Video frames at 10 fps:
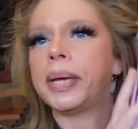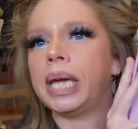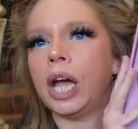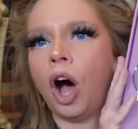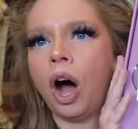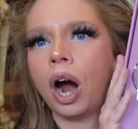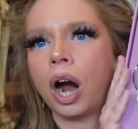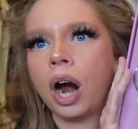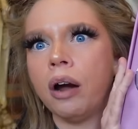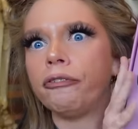
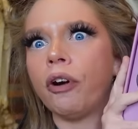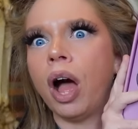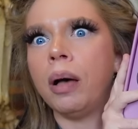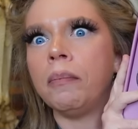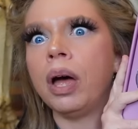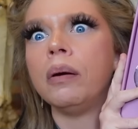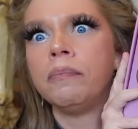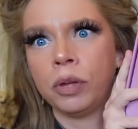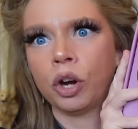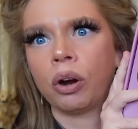PR from
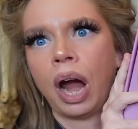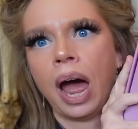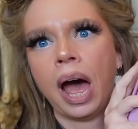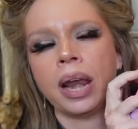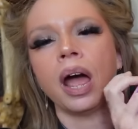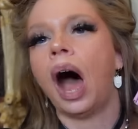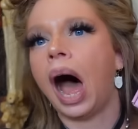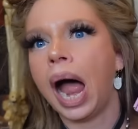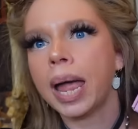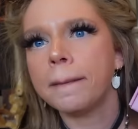Murad.
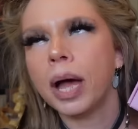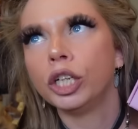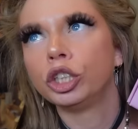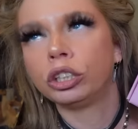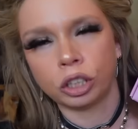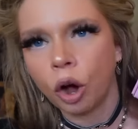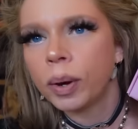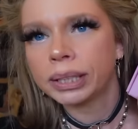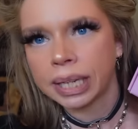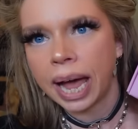I am so
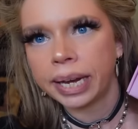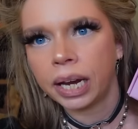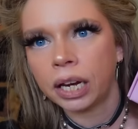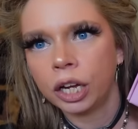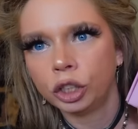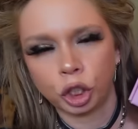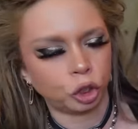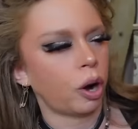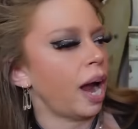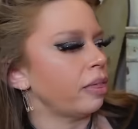excited to
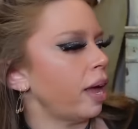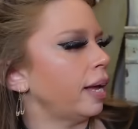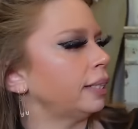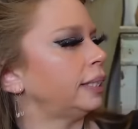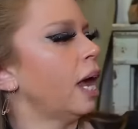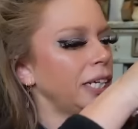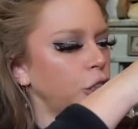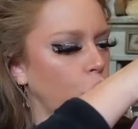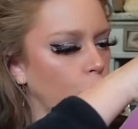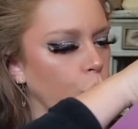try this. It's
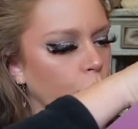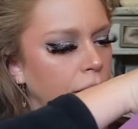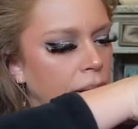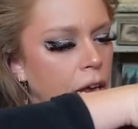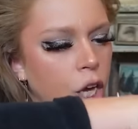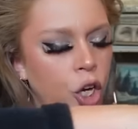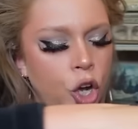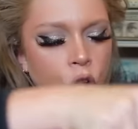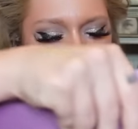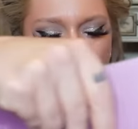3
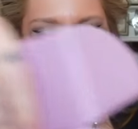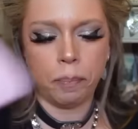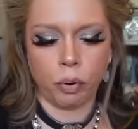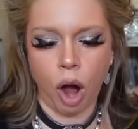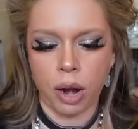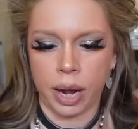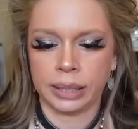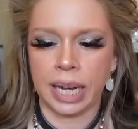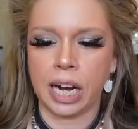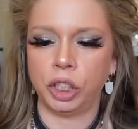new products
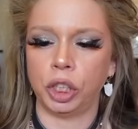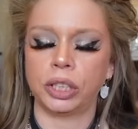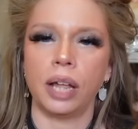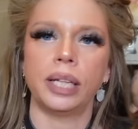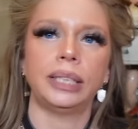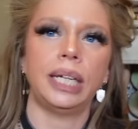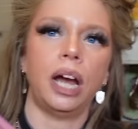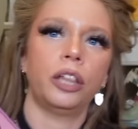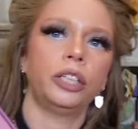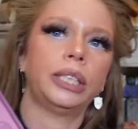and I just got this the
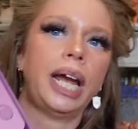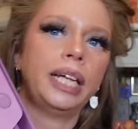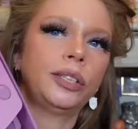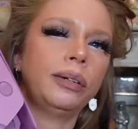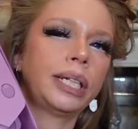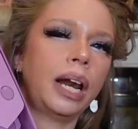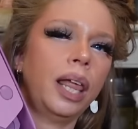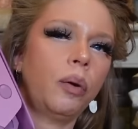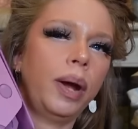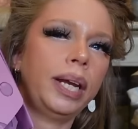other day, so I was kind of
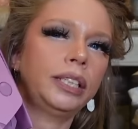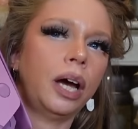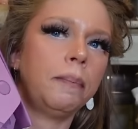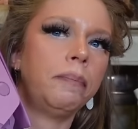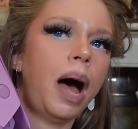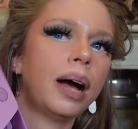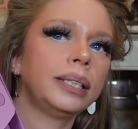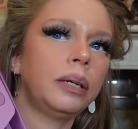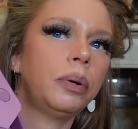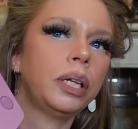like waiting to unbox
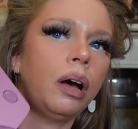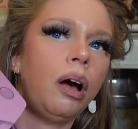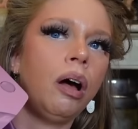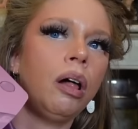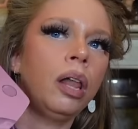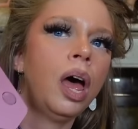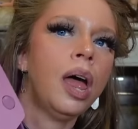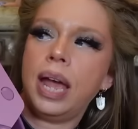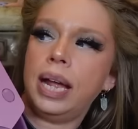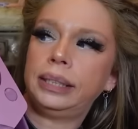it with y'all.
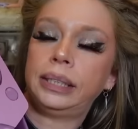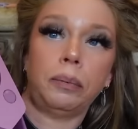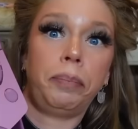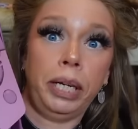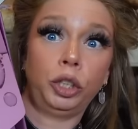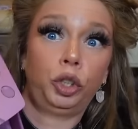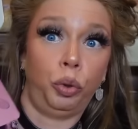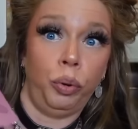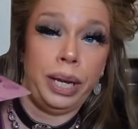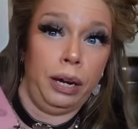It's been
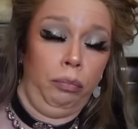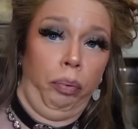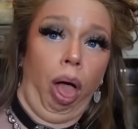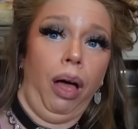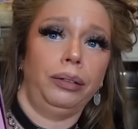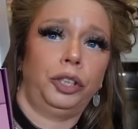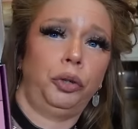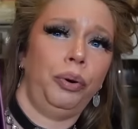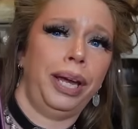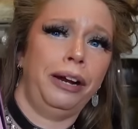2
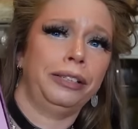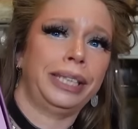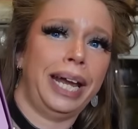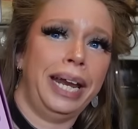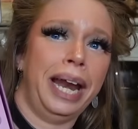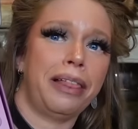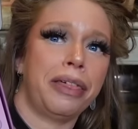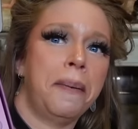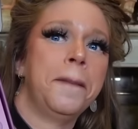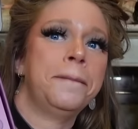years in
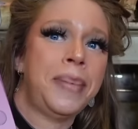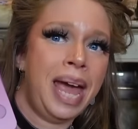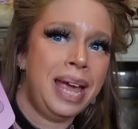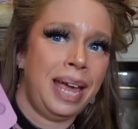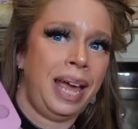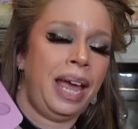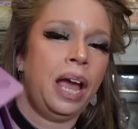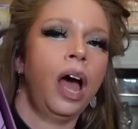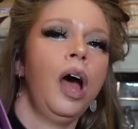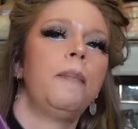the making,
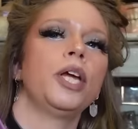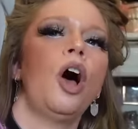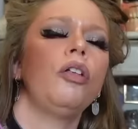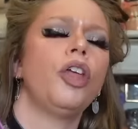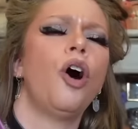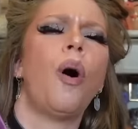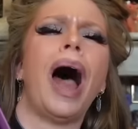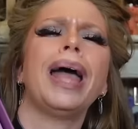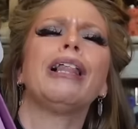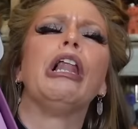but y'all know
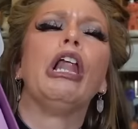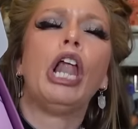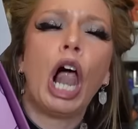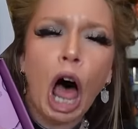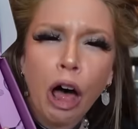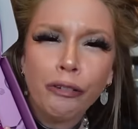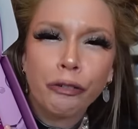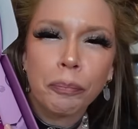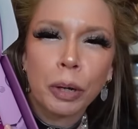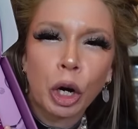I
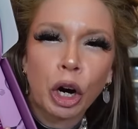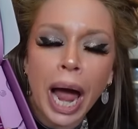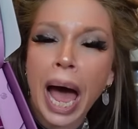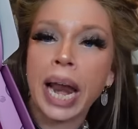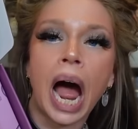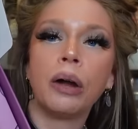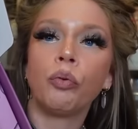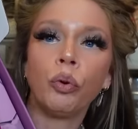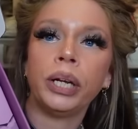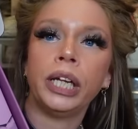love Murad. I
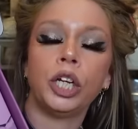really